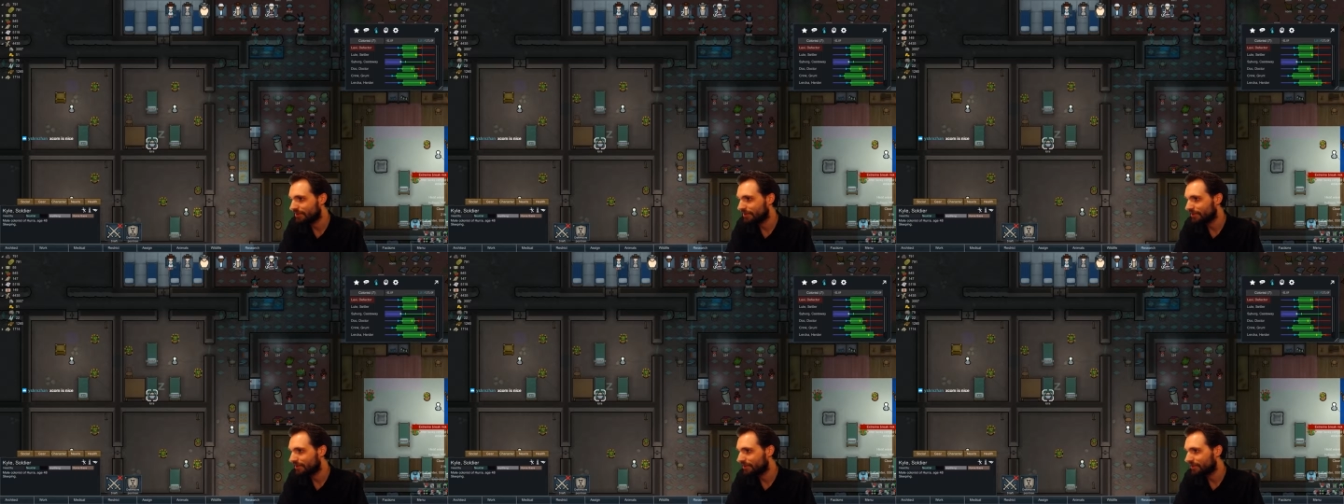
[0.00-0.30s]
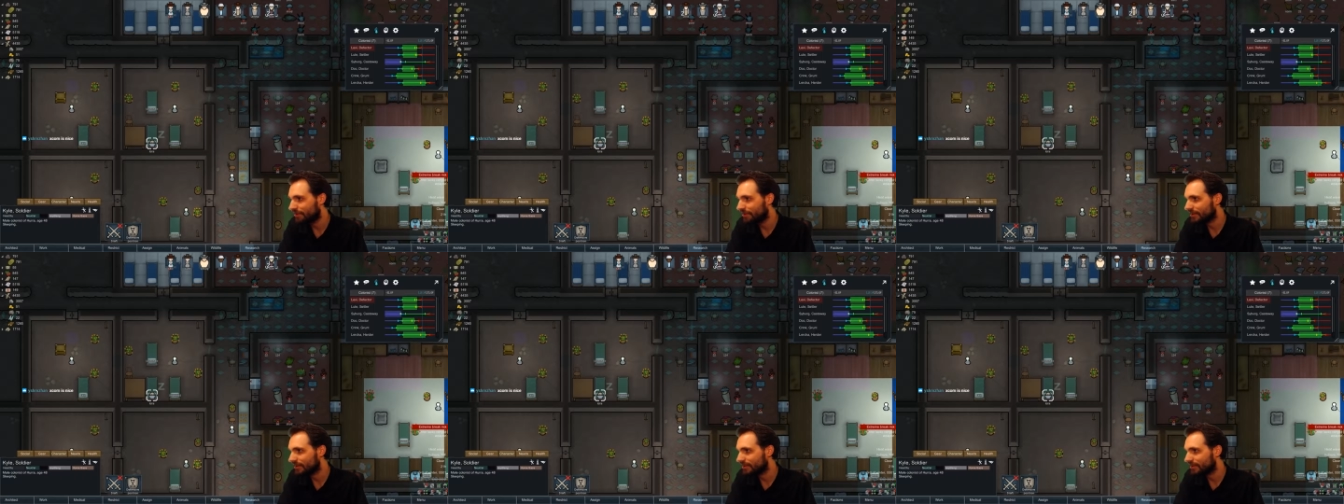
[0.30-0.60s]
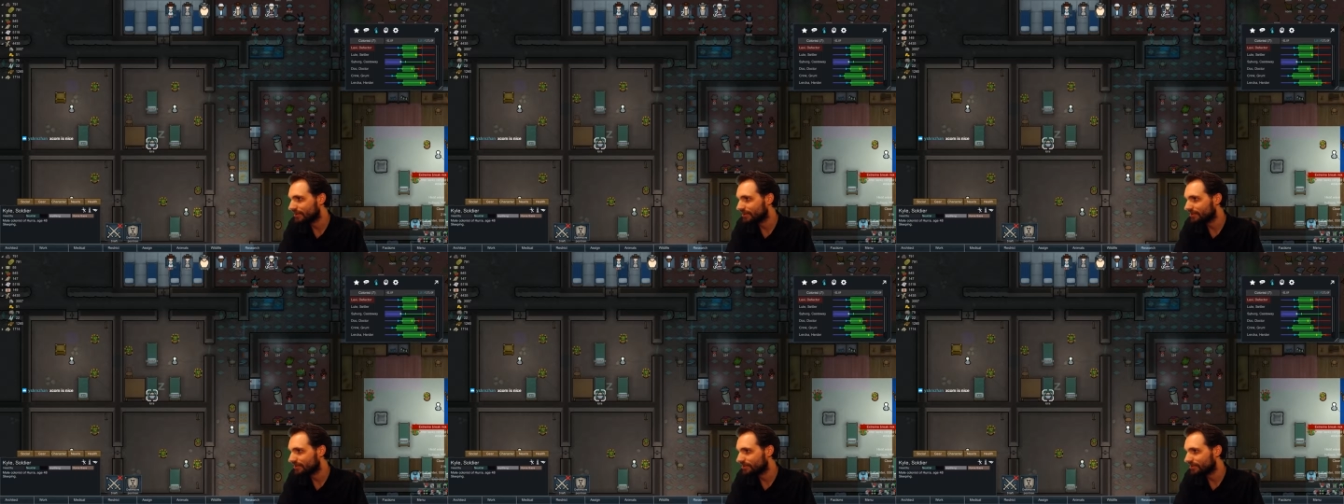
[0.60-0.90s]
because
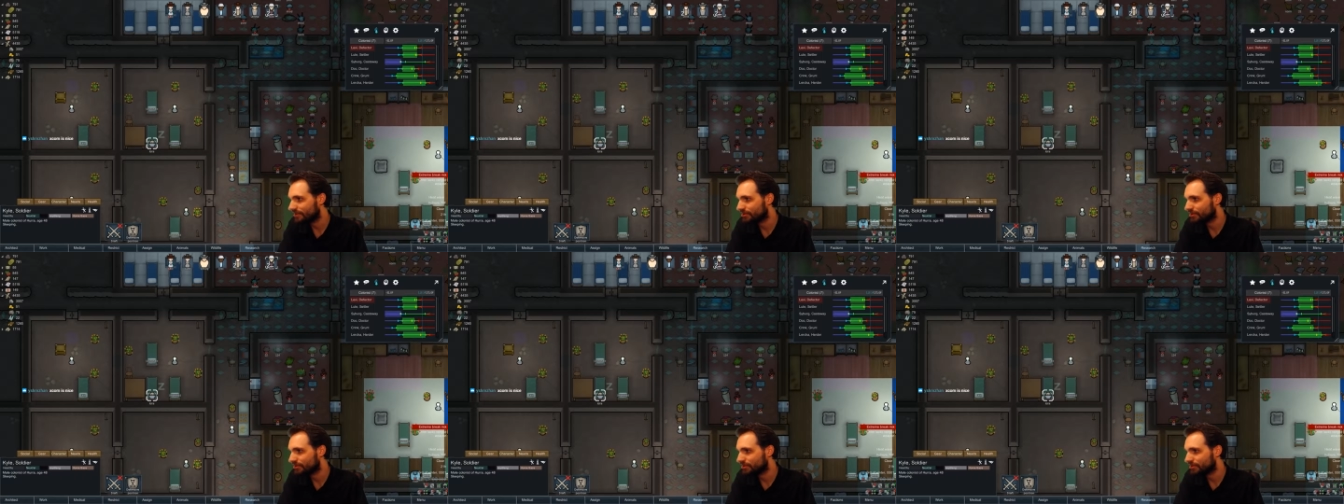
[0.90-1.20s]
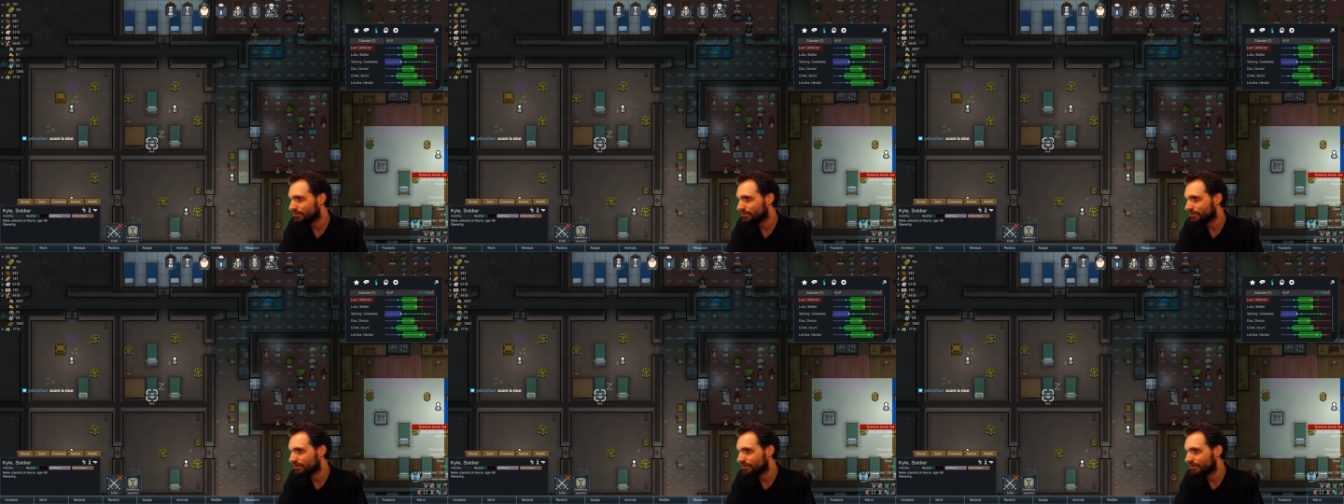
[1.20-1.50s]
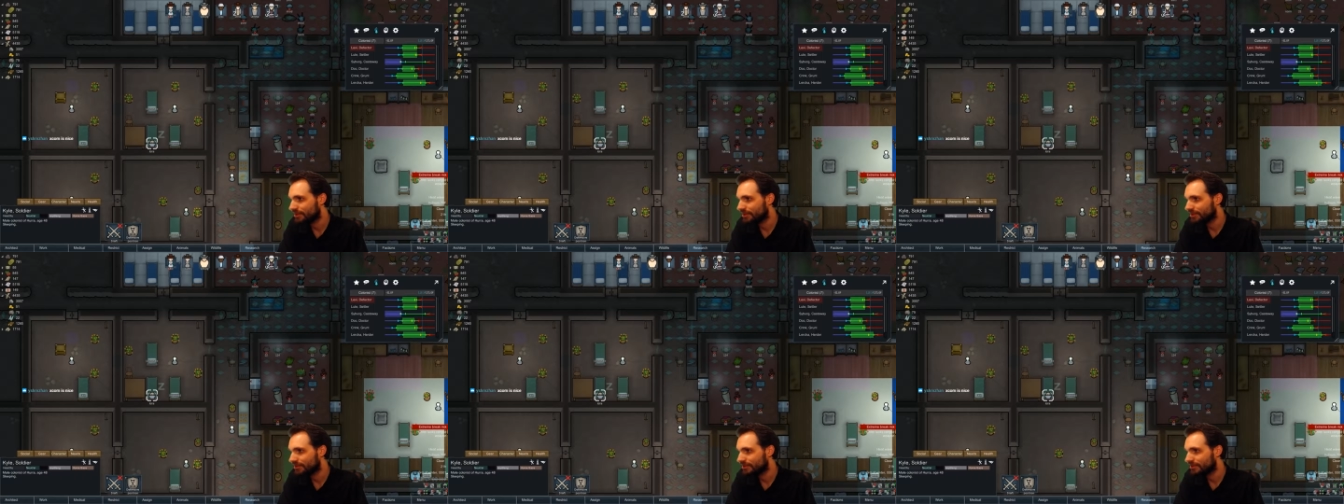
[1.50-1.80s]
uh, it looked cool.
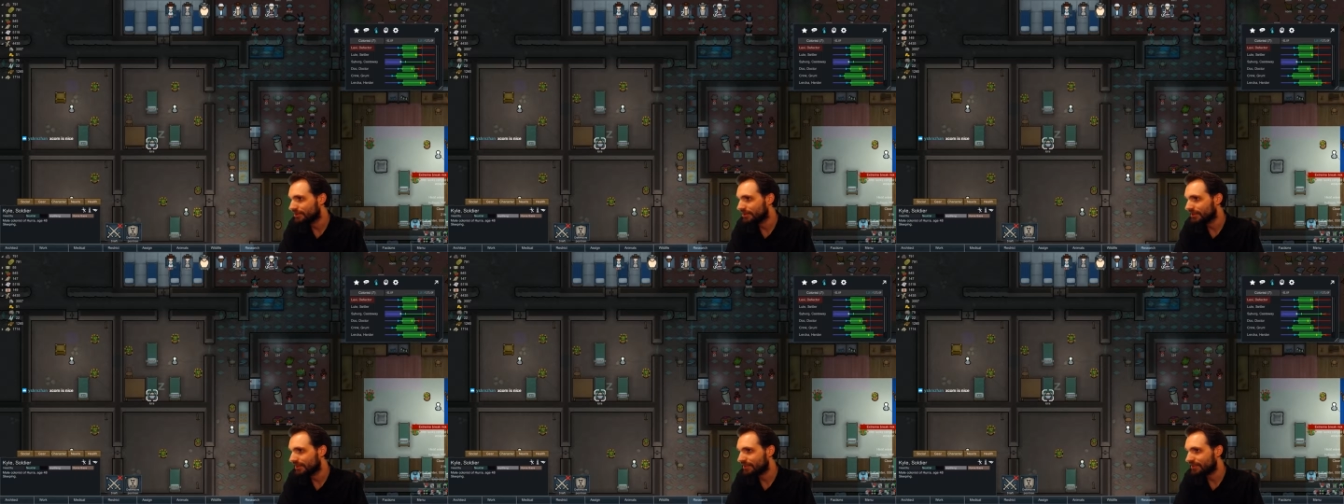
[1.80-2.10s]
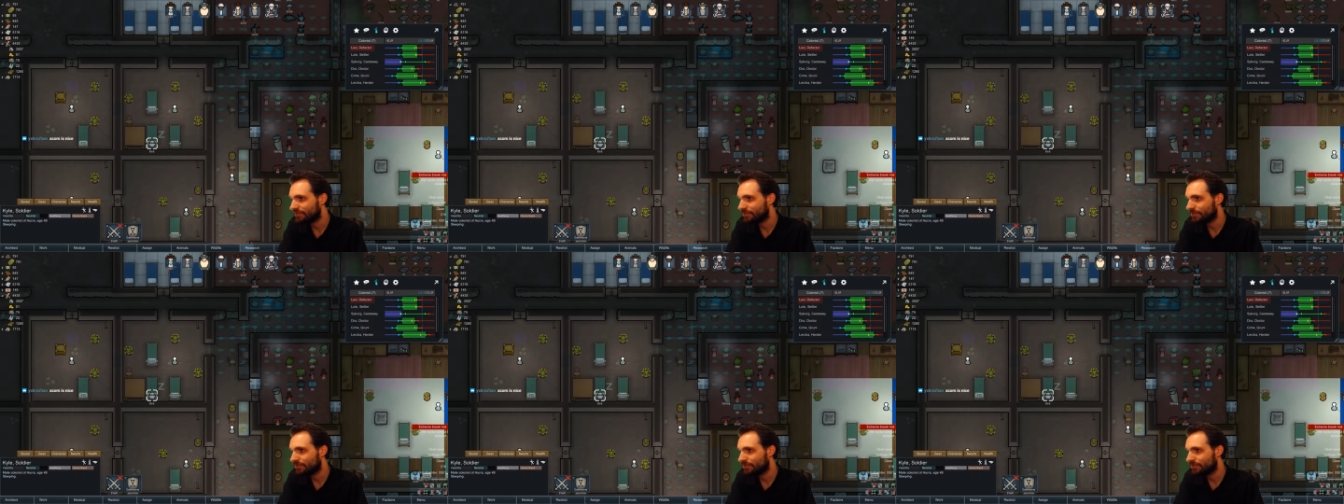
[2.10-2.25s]
So I guess we're